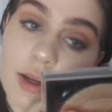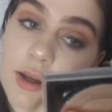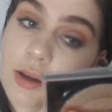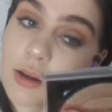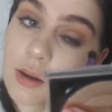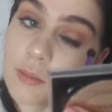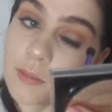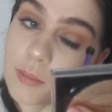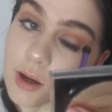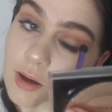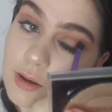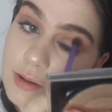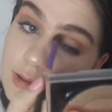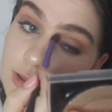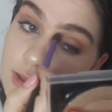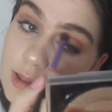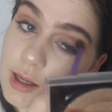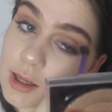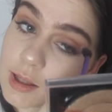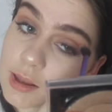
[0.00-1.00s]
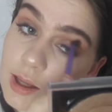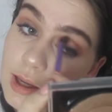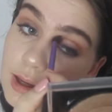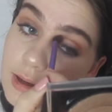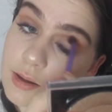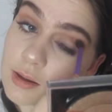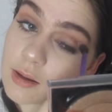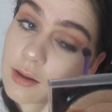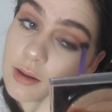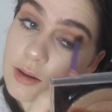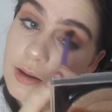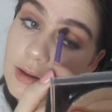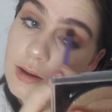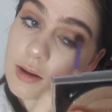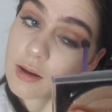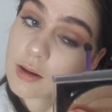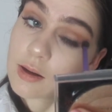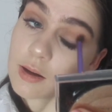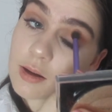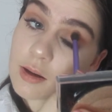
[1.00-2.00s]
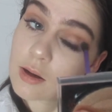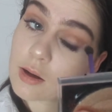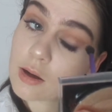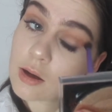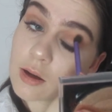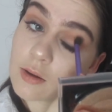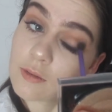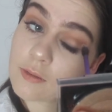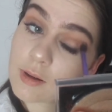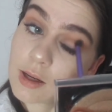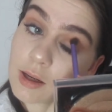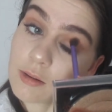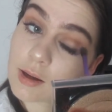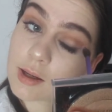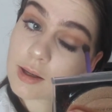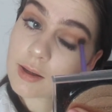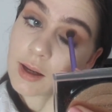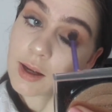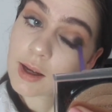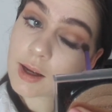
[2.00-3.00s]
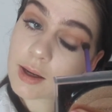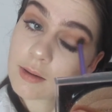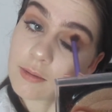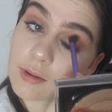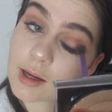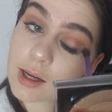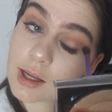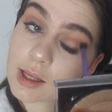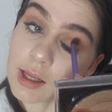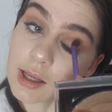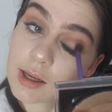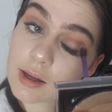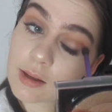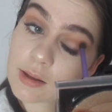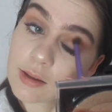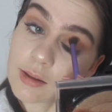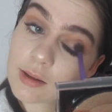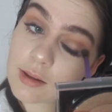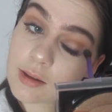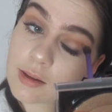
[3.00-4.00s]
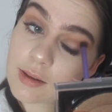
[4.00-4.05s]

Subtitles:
a comparison like that. Hopefully one day when I get it.